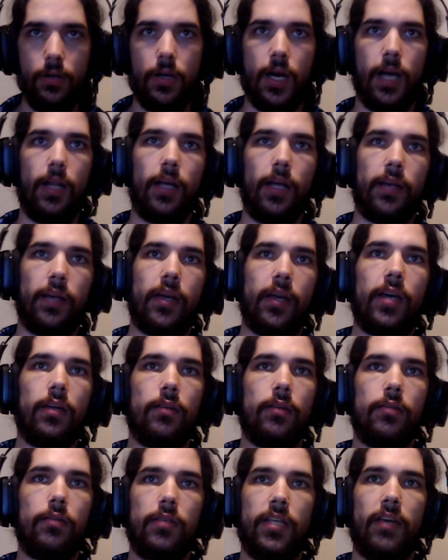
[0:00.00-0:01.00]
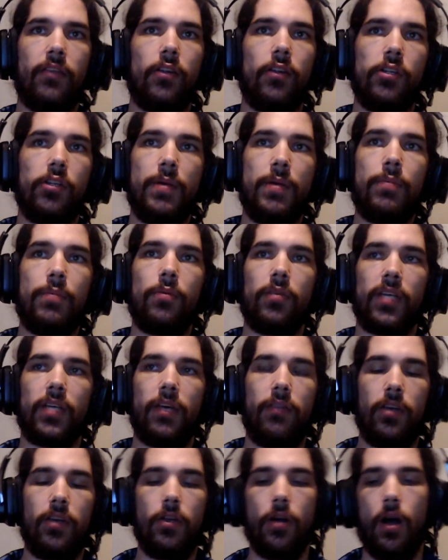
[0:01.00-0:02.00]
I like that.
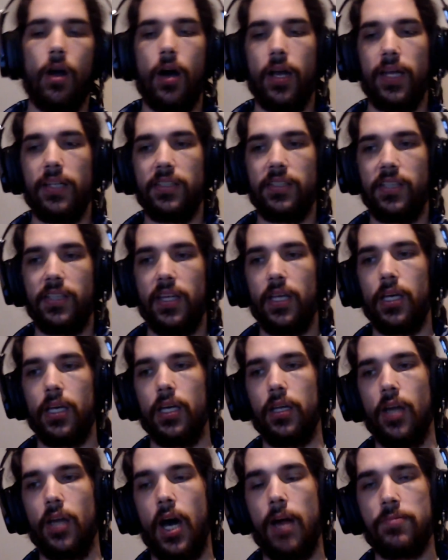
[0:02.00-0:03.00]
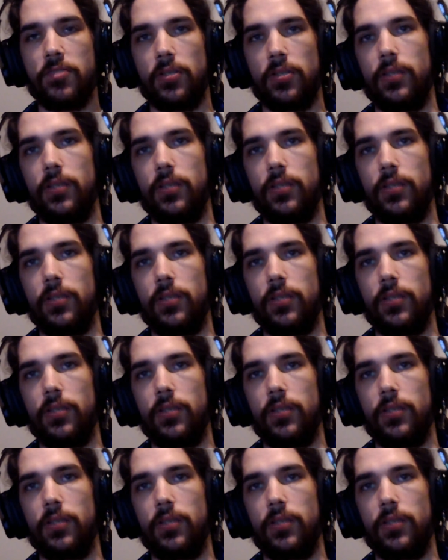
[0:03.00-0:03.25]
Giving your audience the option,